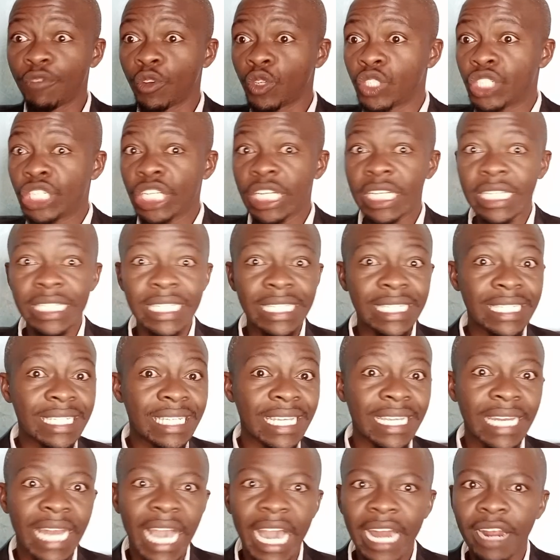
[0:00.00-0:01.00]

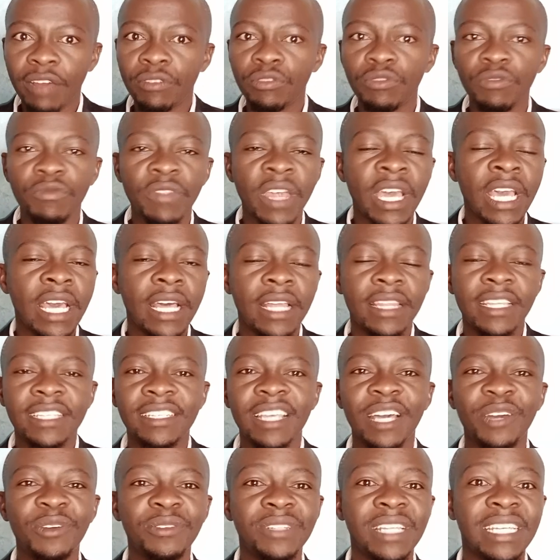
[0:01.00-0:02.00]
16%, around the
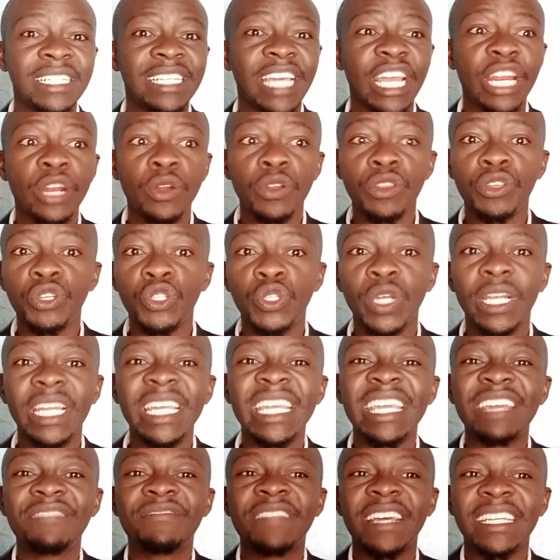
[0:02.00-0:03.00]
circles that I know, they
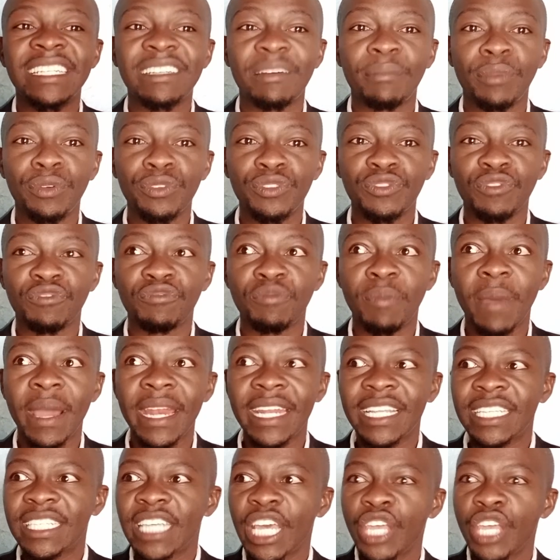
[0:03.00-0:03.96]
usually give that amount of money.